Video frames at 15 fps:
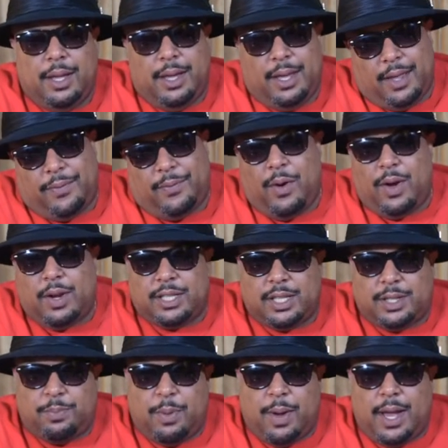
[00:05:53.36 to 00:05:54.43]
as far as the
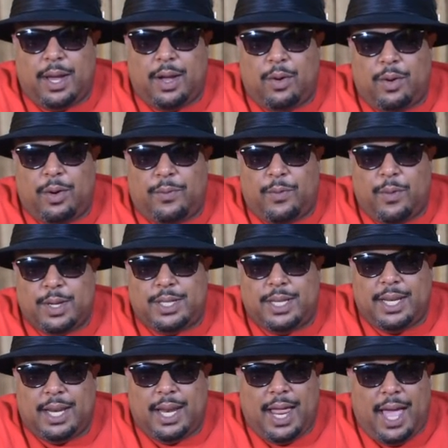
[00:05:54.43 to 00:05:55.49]
spread goes, the
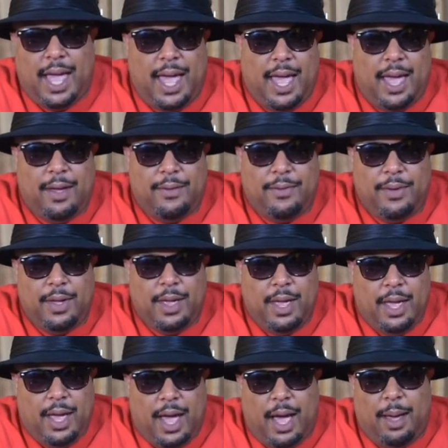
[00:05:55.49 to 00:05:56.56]
14.5,
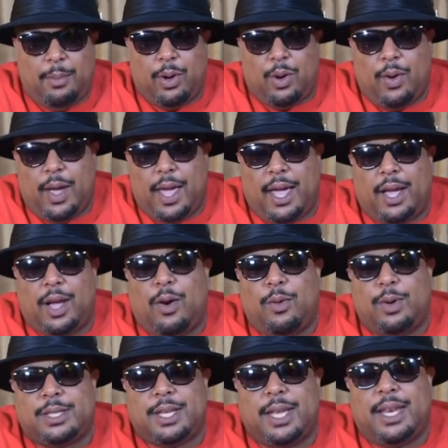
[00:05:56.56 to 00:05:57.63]
I'm going to go ahead and go
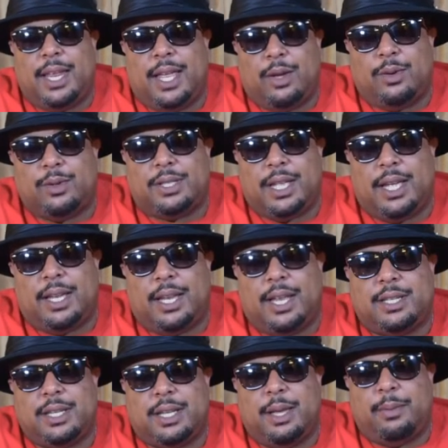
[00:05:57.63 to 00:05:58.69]
with San Diego State. They
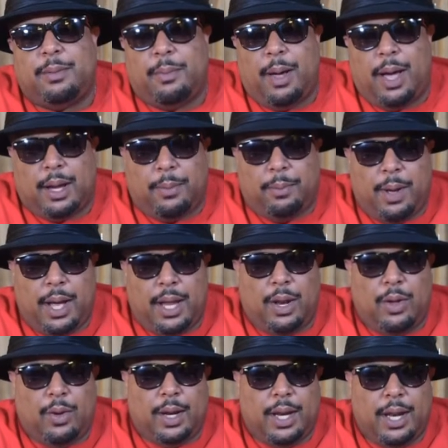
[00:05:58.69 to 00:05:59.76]
should keep them occupied
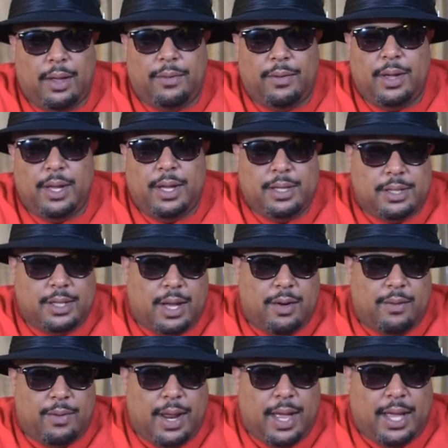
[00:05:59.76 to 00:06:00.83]
long enough to
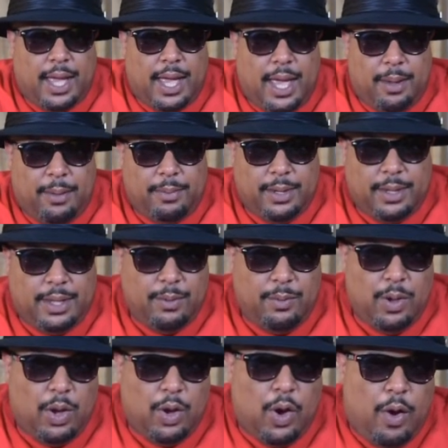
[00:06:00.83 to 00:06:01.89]
cover that game. Then
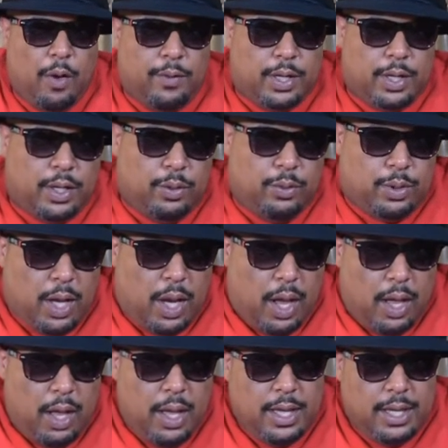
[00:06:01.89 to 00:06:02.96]
we're going to go over to
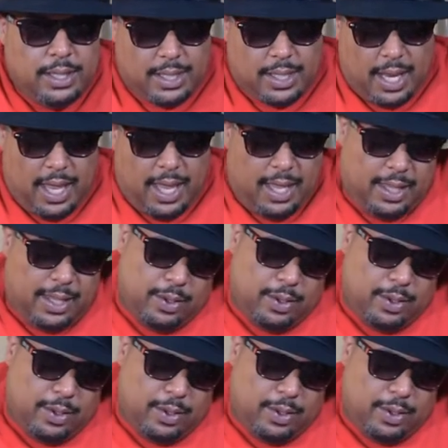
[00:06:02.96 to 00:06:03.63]
Utah State.